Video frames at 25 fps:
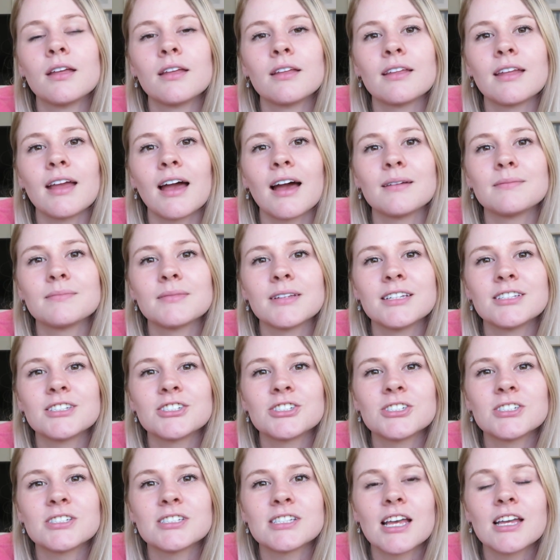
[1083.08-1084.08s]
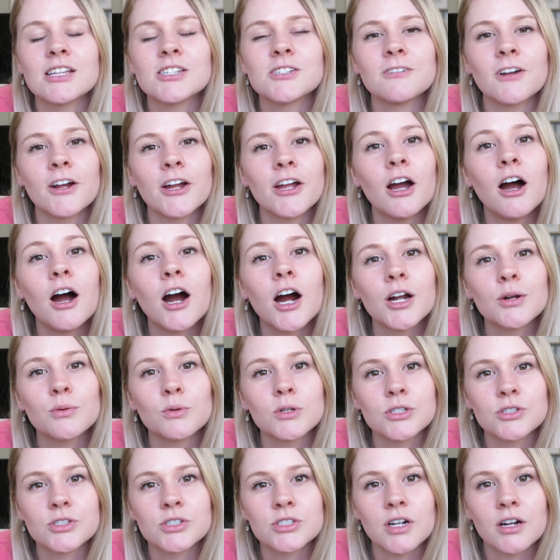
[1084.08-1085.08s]
yeah, it's very hard
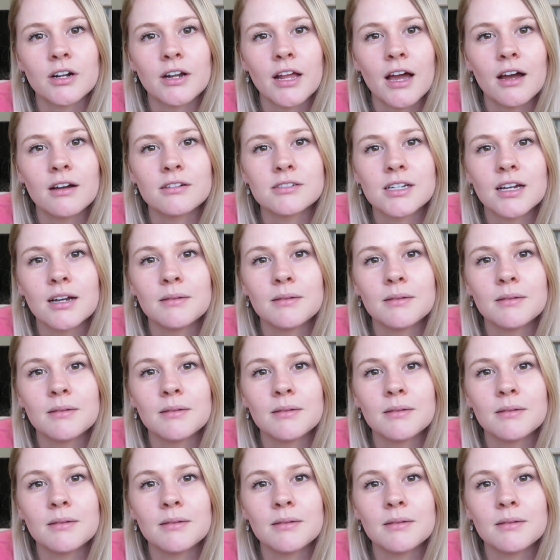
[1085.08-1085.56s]
when you start out.